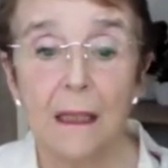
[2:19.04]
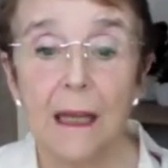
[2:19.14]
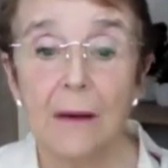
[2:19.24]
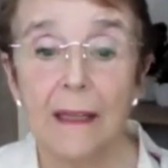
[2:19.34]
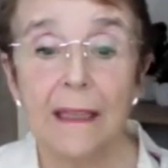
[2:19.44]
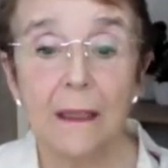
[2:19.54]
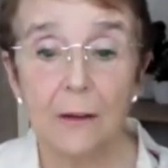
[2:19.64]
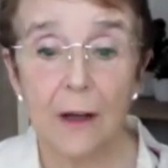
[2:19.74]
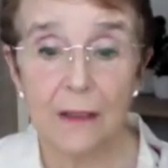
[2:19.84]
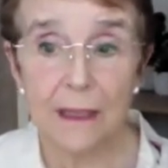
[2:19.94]
Now, any
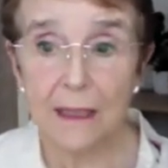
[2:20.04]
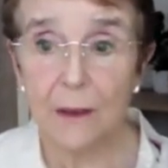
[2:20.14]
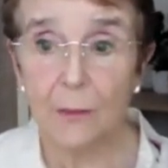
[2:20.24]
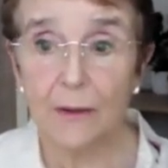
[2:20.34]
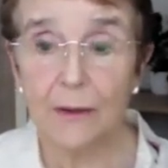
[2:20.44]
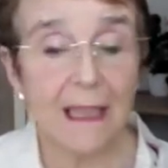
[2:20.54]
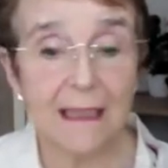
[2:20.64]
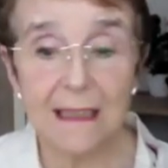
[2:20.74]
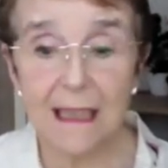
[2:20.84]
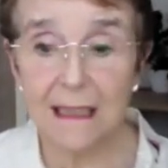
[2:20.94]
necrosis in a wound,
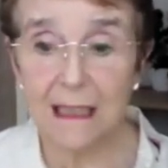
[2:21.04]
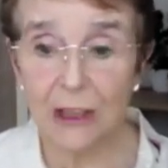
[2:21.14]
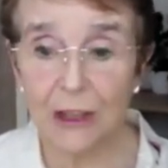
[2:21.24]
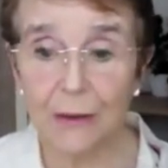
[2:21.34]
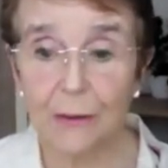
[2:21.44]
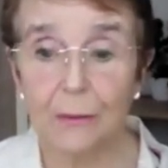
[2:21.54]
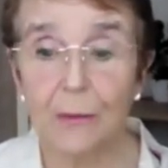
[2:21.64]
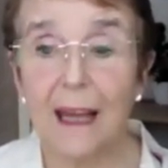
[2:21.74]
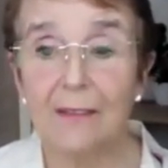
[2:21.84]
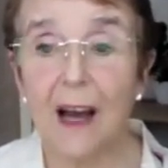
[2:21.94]
any dead tissue,
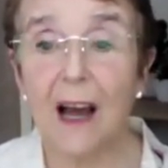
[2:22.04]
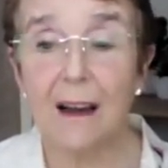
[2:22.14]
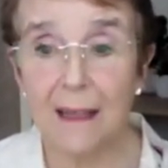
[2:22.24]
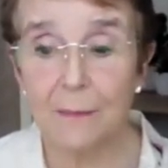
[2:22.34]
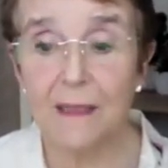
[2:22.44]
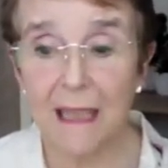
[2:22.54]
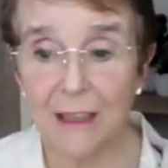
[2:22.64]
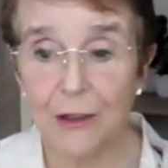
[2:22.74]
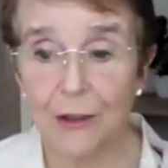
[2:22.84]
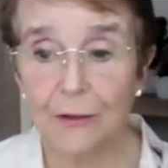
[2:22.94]
will have a high
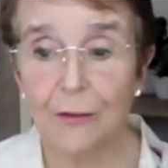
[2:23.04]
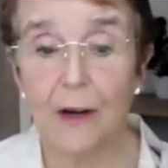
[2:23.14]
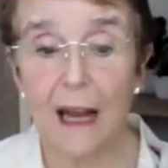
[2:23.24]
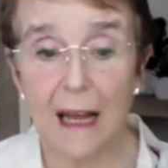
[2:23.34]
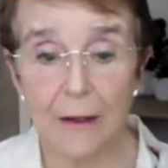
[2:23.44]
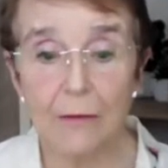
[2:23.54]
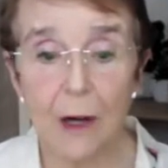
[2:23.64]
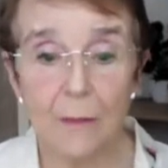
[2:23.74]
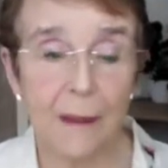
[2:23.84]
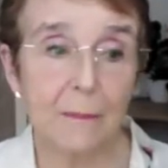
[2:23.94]
potential for
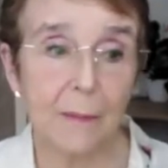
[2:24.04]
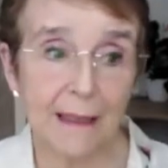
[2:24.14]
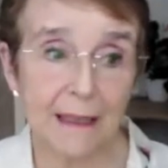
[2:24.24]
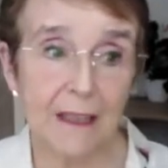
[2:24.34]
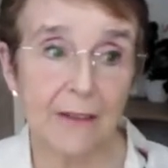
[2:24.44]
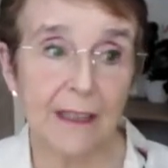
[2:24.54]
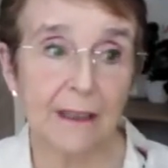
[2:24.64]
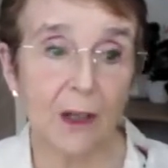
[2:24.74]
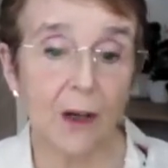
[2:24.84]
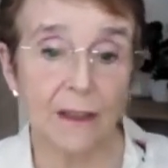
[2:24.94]
anaerobic
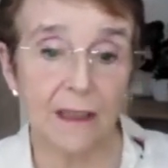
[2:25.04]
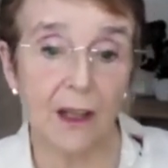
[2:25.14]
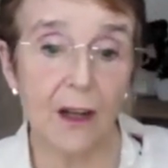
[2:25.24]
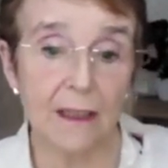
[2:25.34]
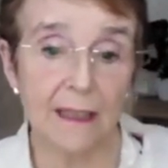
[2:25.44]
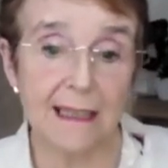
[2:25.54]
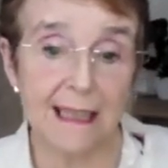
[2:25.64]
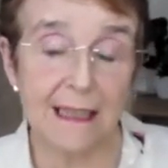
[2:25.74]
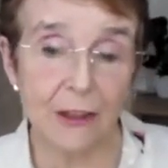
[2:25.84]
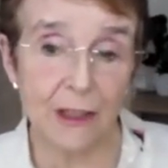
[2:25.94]
bacteria
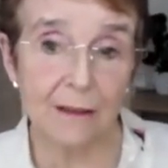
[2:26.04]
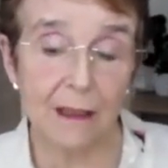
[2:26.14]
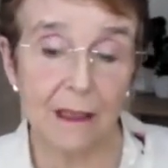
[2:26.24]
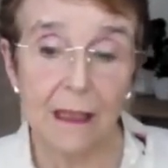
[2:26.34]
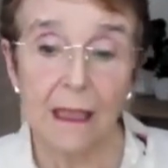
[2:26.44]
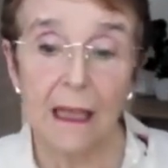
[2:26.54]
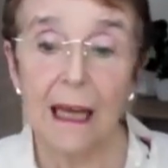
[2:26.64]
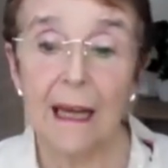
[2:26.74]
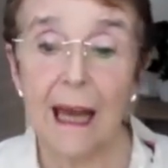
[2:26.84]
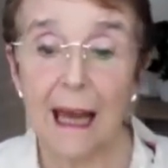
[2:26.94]
colonization.
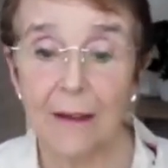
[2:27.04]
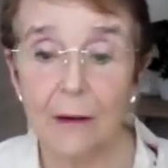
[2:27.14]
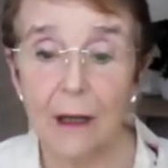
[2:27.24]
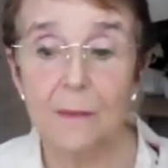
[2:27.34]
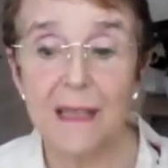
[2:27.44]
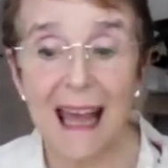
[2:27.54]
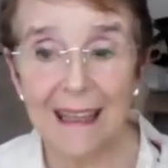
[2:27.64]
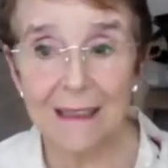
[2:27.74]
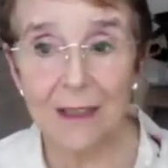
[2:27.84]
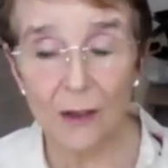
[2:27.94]
And anaerobes
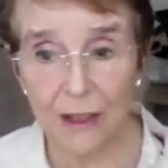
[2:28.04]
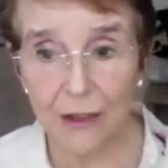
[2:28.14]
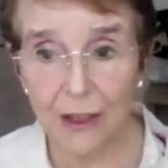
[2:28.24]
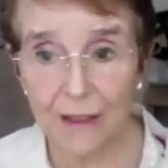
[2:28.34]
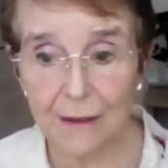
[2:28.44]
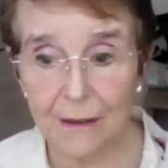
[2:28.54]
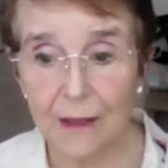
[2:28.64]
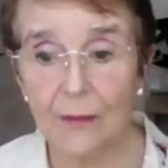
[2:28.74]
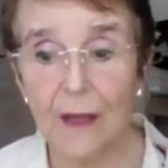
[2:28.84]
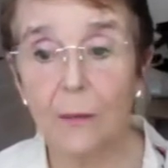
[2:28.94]
hate oxygen,
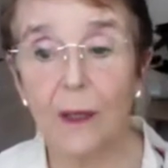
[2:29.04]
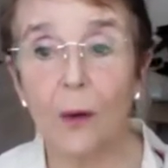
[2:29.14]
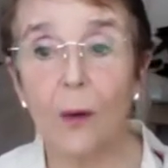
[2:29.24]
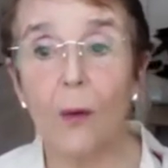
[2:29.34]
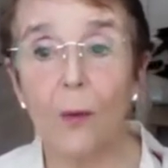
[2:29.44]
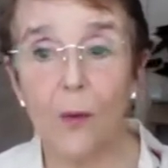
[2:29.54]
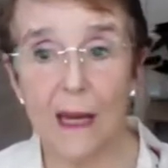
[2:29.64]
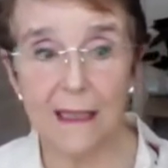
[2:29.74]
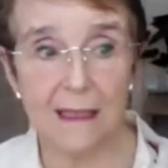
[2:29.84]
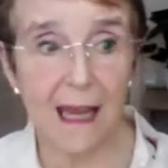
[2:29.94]
so they will
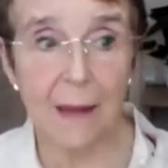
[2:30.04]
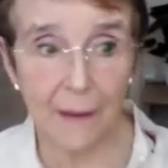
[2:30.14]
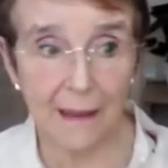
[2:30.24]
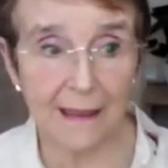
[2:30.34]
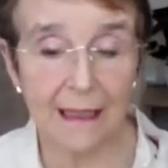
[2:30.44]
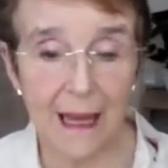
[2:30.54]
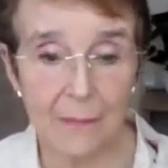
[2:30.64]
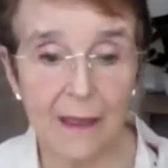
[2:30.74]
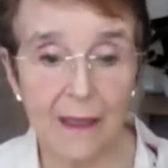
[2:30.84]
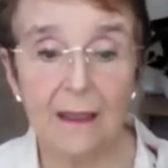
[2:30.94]
always happily
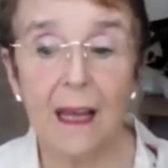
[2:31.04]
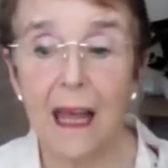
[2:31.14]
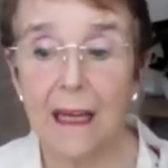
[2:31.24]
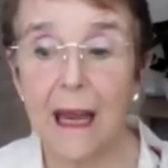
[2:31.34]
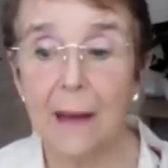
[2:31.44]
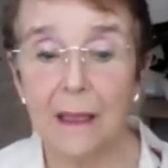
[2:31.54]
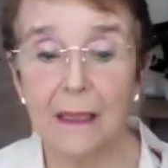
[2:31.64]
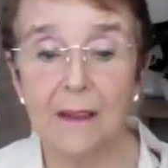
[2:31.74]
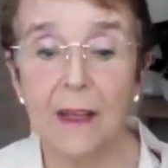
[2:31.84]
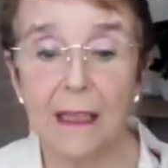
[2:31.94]
inhabit,
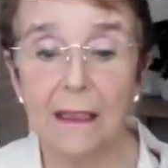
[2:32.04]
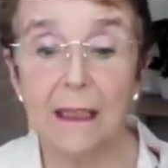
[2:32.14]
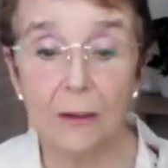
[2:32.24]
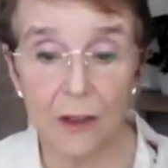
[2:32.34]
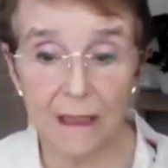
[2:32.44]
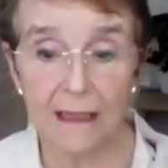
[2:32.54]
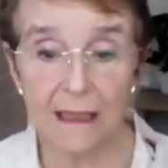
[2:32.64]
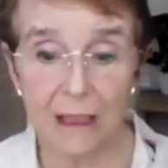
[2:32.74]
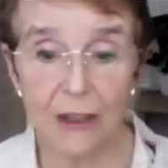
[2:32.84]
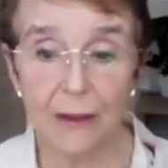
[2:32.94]
inhabit the necrotic
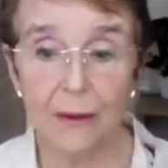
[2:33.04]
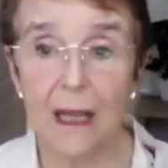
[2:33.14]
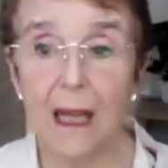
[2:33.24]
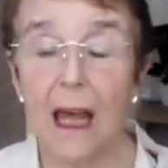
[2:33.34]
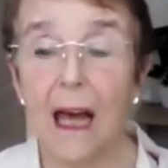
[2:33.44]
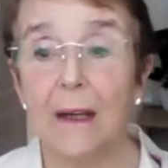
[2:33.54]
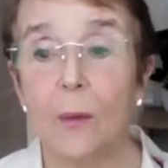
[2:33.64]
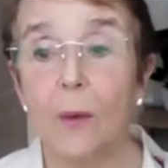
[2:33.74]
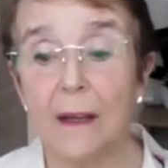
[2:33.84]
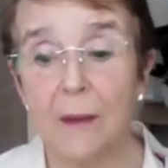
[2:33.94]
tissue and are
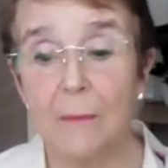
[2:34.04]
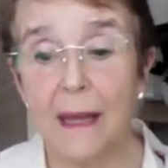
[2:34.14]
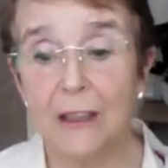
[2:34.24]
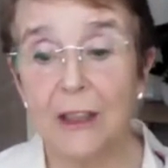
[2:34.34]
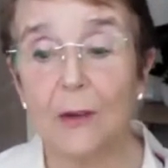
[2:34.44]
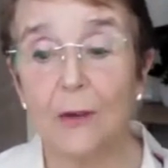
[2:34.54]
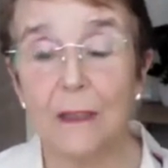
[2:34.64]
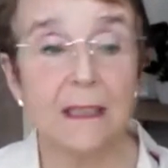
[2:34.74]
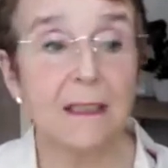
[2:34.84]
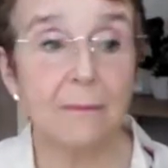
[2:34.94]
one of the major
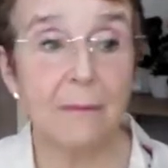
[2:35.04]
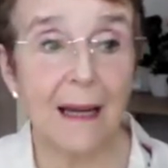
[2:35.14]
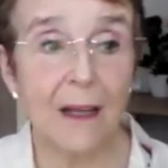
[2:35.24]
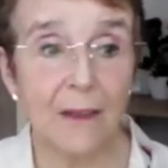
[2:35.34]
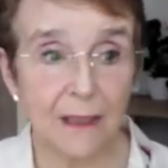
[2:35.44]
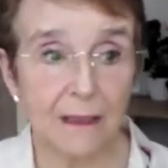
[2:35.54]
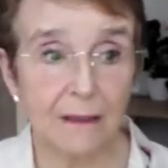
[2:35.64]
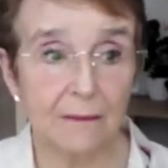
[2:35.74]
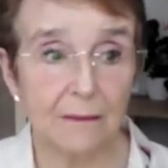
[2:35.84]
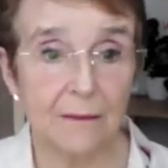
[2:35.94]
causes of malodor,
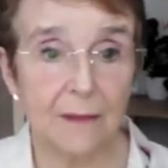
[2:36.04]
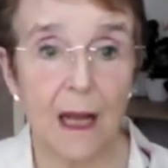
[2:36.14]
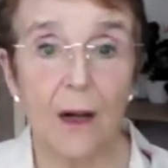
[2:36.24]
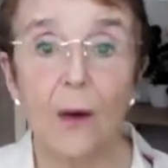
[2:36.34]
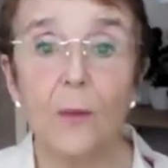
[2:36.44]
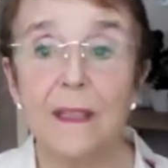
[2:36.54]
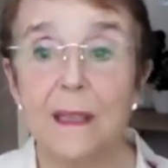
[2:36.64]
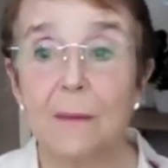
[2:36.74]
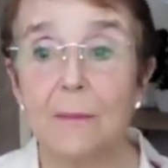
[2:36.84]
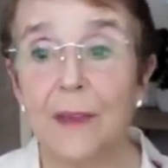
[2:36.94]
along with
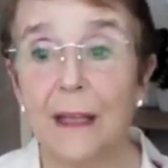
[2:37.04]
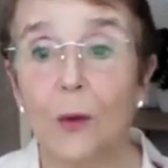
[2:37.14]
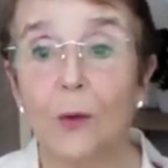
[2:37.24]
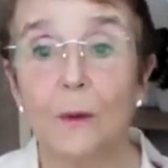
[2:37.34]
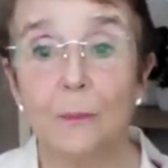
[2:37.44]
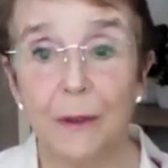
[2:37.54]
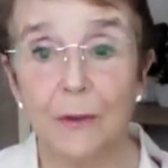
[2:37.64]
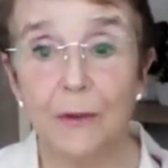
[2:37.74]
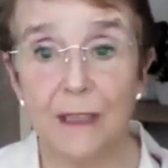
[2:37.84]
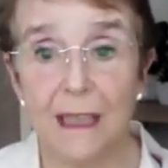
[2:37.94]
something called
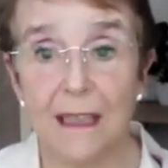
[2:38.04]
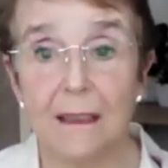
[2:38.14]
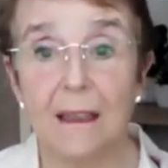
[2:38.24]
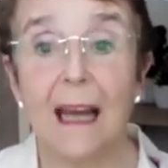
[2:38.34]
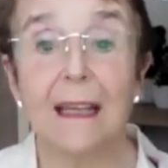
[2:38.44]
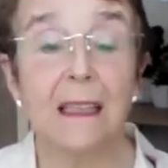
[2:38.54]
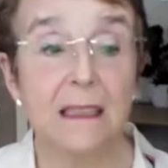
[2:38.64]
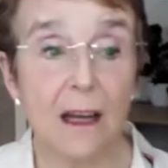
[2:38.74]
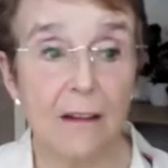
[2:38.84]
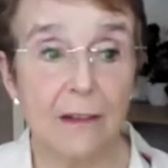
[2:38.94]
putrescine and
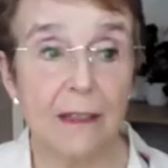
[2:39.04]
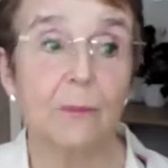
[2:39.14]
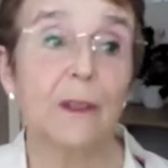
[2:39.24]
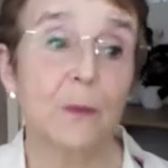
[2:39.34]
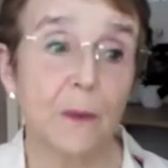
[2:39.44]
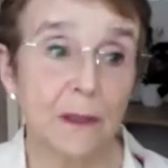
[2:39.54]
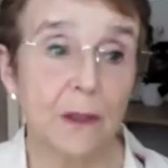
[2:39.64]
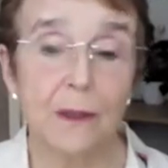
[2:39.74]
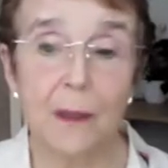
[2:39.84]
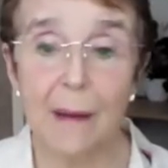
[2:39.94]
cadaverine, which we'll
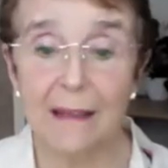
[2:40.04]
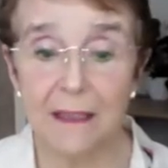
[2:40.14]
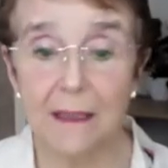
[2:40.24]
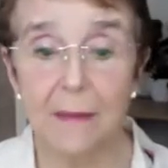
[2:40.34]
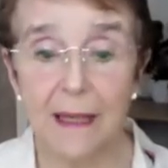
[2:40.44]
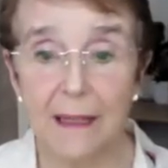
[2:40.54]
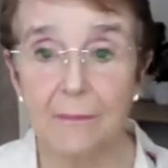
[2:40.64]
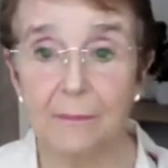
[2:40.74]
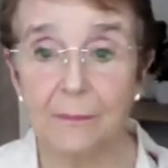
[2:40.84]
talk about in a minute.